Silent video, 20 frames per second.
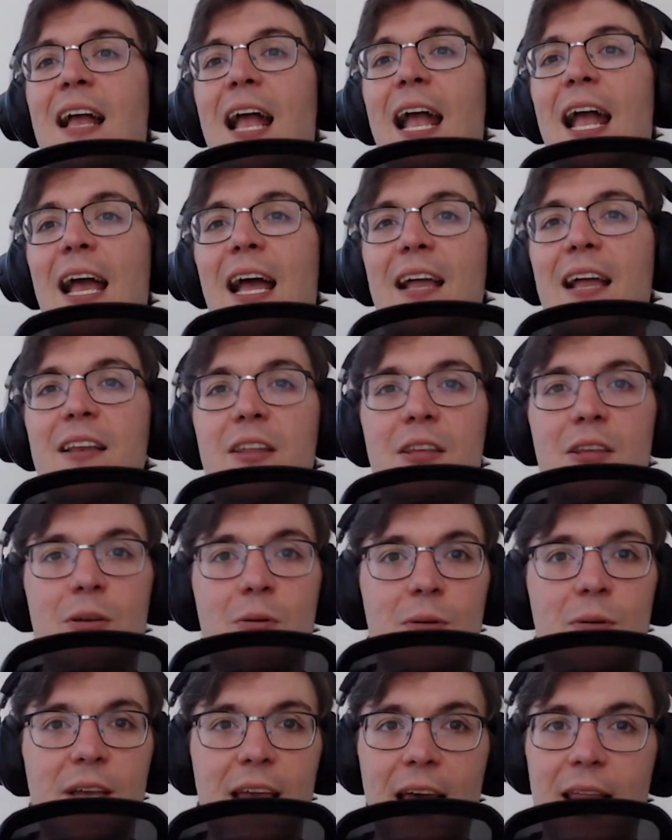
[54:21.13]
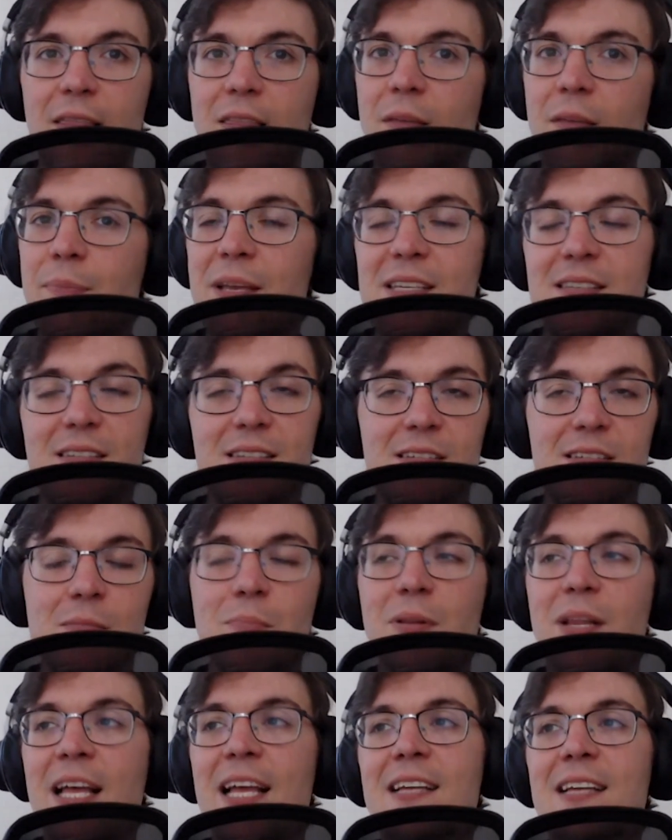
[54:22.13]
and you get the pieces in
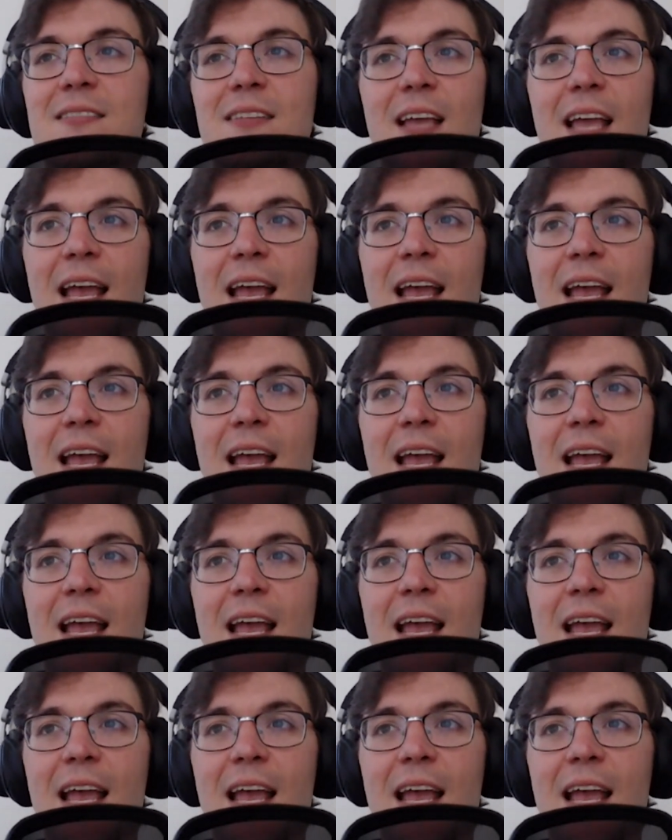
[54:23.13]
place,